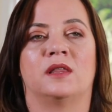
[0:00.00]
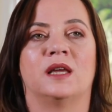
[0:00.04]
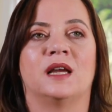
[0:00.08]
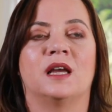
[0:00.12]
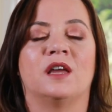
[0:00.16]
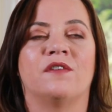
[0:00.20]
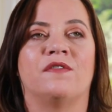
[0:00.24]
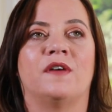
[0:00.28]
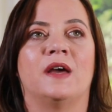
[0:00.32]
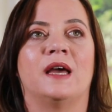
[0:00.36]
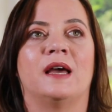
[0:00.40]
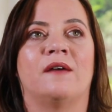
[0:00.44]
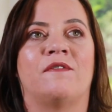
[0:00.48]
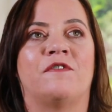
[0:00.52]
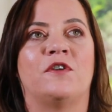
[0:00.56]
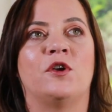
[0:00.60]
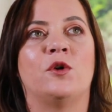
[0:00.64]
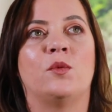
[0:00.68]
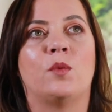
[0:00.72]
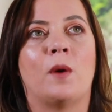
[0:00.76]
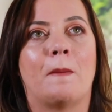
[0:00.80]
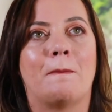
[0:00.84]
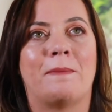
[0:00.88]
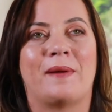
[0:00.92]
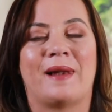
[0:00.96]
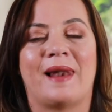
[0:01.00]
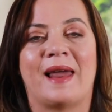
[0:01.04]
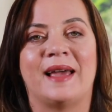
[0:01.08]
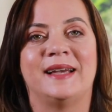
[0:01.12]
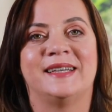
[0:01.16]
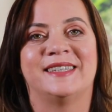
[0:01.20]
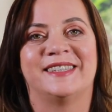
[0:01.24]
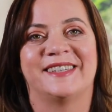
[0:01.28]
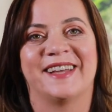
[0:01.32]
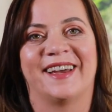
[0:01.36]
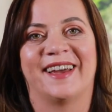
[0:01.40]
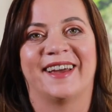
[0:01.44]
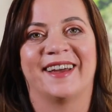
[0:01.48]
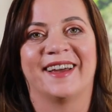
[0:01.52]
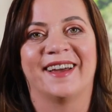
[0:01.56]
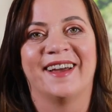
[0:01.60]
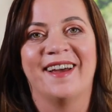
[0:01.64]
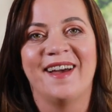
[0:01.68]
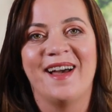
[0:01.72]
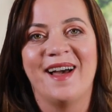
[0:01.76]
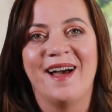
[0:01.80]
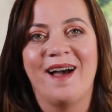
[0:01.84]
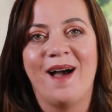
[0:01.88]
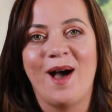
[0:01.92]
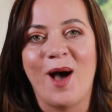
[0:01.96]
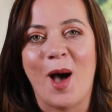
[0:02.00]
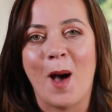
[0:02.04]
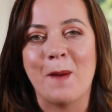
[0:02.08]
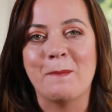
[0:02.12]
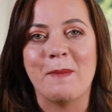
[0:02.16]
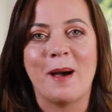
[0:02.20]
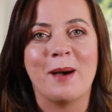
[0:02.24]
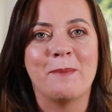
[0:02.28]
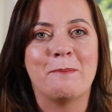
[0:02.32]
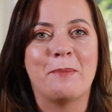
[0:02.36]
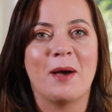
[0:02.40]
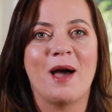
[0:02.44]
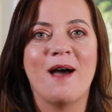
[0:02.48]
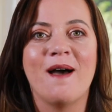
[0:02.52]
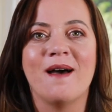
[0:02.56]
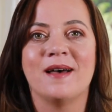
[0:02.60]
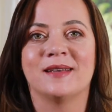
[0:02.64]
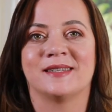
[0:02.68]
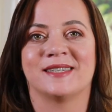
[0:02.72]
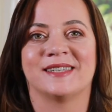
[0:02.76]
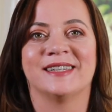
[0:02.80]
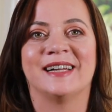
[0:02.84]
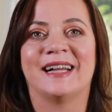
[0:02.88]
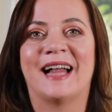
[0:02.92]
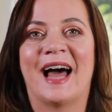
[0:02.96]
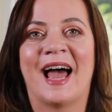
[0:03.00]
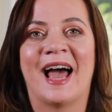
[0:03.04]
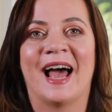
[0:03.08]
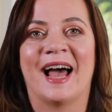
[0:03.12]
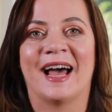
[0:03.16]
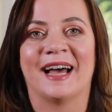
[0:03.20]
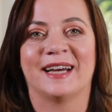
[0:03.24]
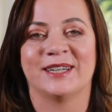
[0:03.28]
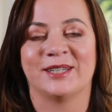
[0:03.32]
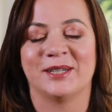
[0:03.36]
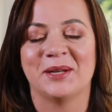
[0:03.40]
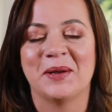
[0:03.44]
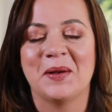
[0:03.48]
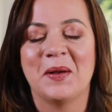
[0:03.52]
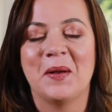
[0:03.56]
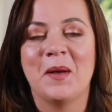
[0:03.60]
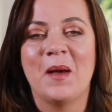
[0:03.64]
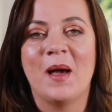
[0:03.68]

Think of it if you were placing a personal ad.